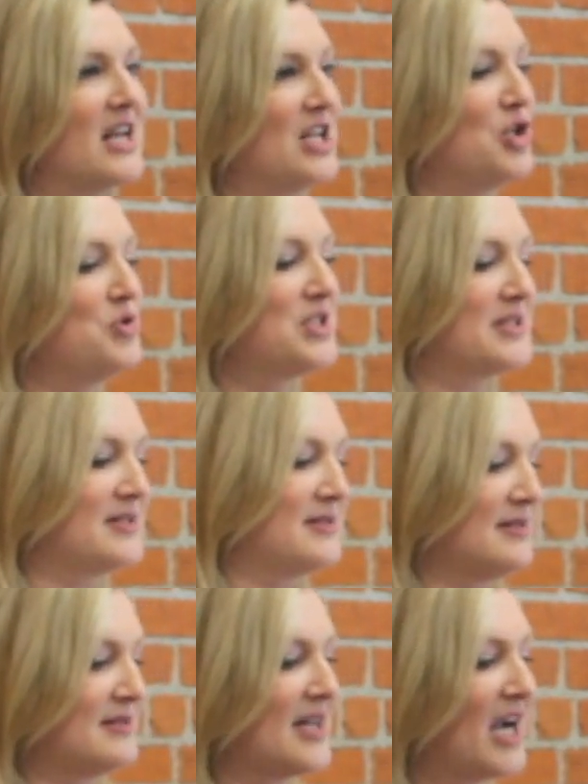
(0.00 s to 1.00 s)
and you
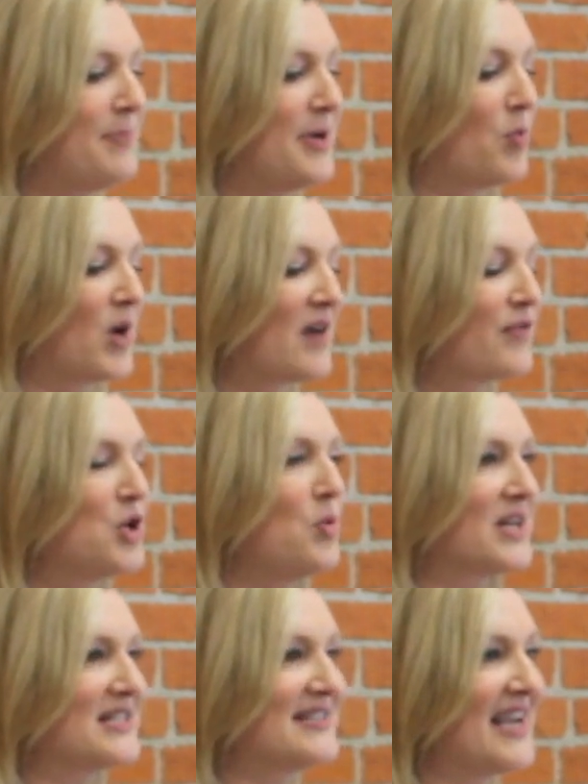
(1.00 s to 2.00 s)
just type in whatever you
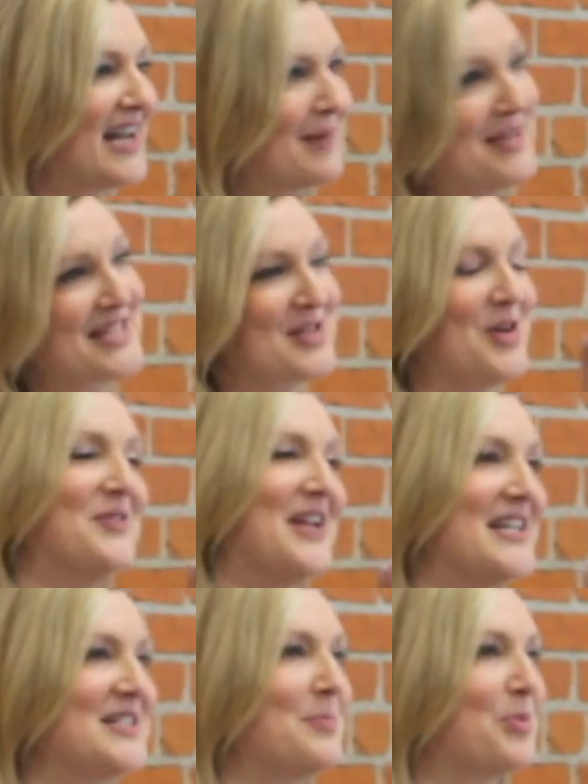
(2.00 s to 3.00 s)
want to say, and it makes it all
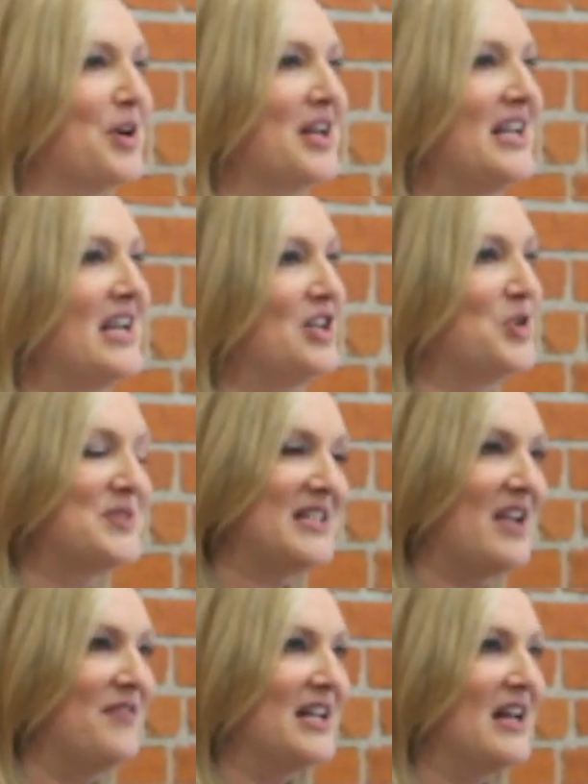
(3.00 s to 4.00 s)
nice and pretty, and you
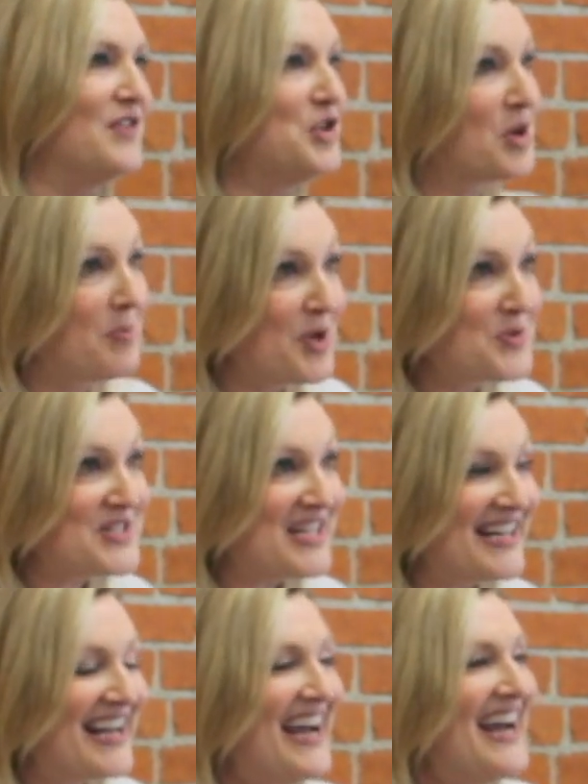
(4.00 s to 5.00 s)
save it, and then you can post it.